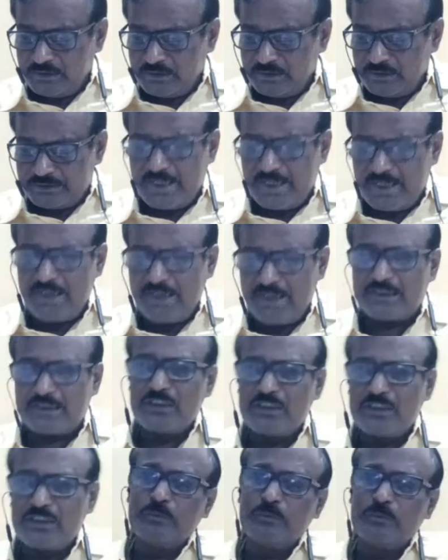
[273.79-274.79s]
Suppose you
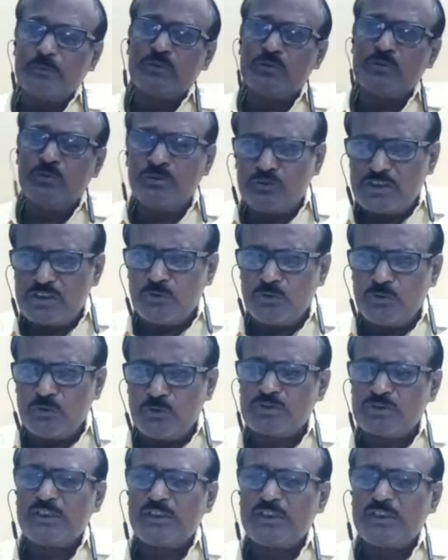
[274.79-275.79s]
will disclose,
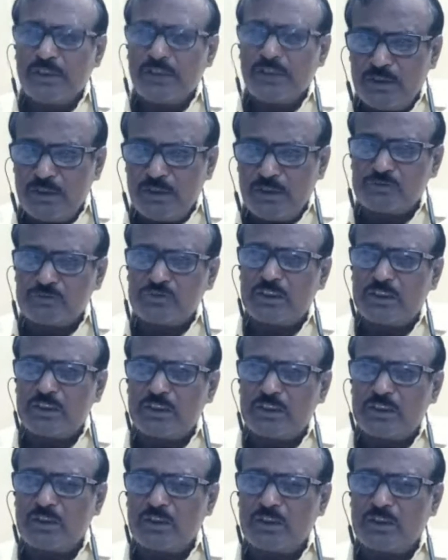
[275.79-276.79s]

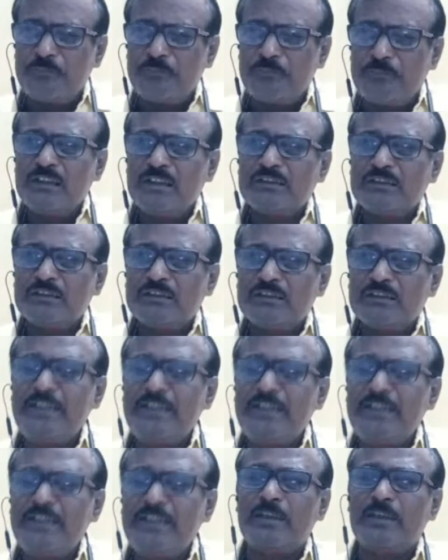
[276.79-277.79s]
some threat is
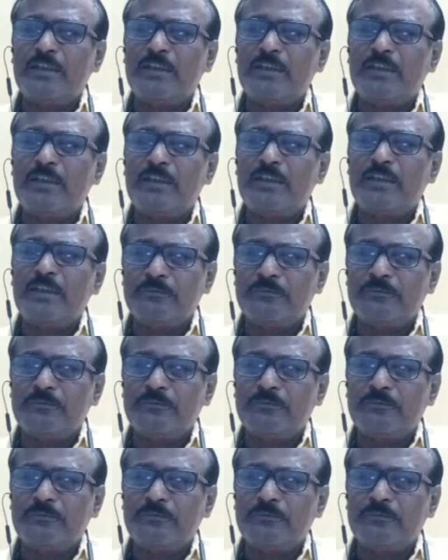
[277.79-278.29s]
given to him